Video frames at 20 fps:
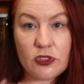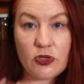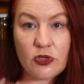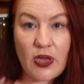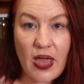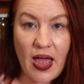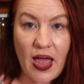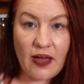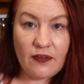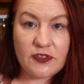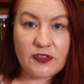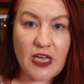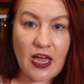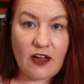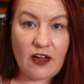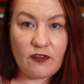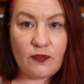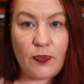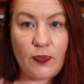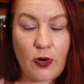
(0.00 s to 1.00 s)
So you have to
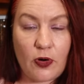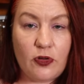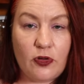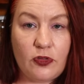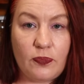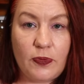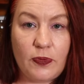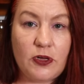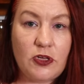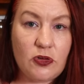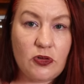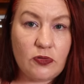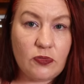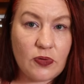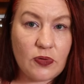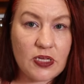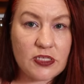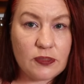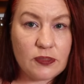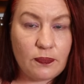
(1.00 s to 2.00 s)
have both, but
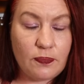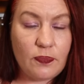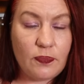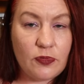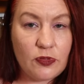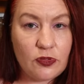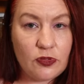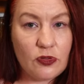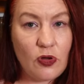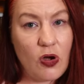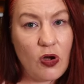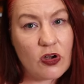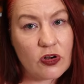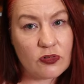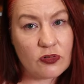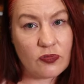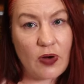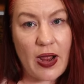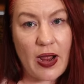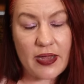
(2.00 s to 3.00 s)
it's not
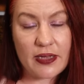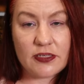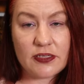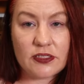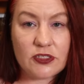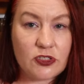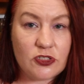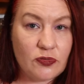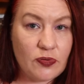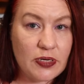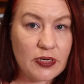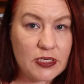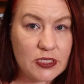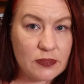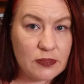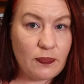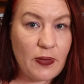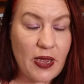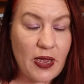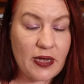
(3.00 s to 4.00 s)
great to
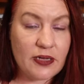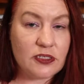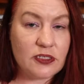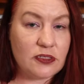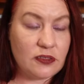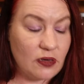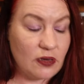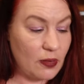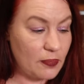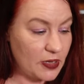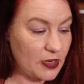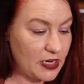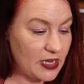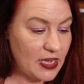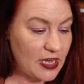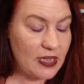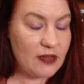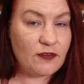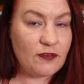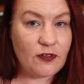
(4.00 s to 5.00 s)
expect I'm going
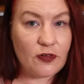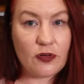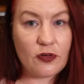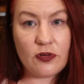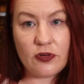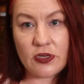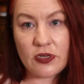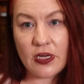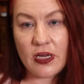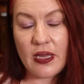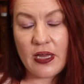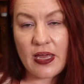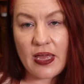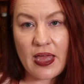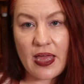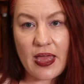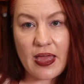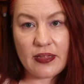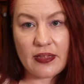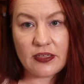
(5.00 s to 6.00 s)
to eat food
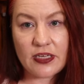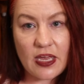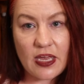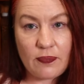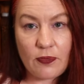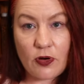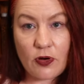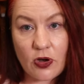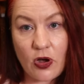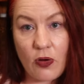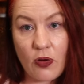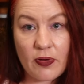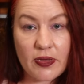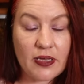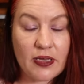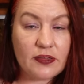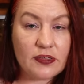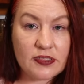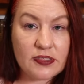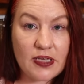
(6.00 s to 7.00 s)
and keep on
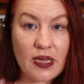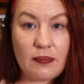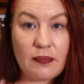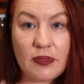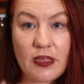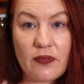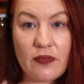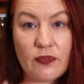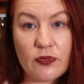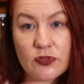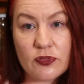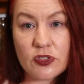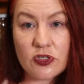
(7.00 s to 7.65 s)
going at the same level.